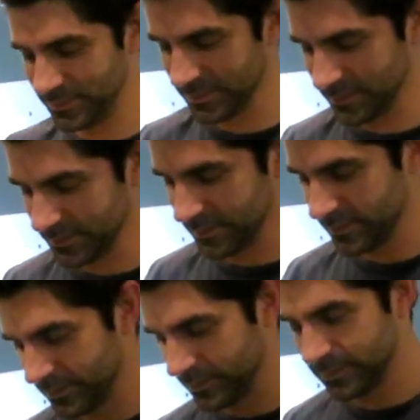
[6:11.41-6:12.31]
Wait, I
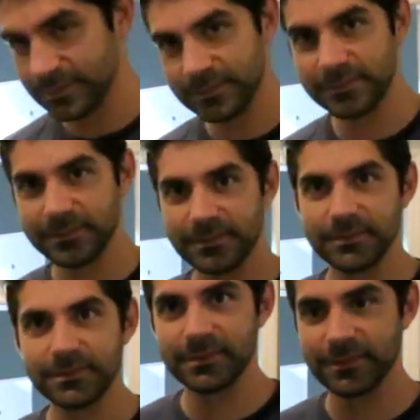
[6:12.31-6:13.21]
hope this is it.
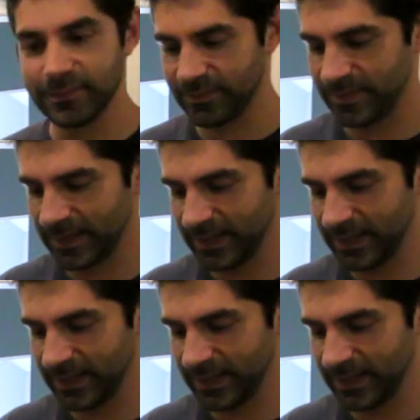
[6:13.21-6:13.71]
It is, isn't it?